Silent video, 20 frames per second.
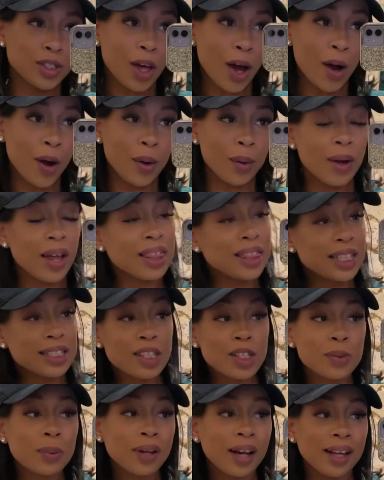So this
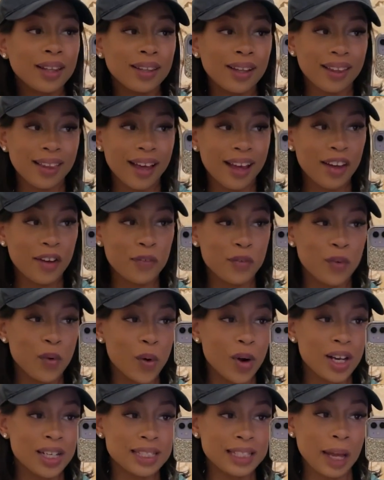is what I look like
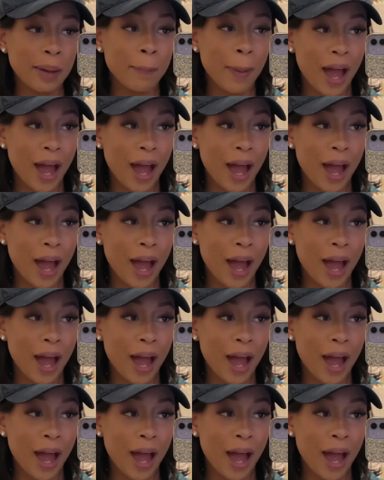for St.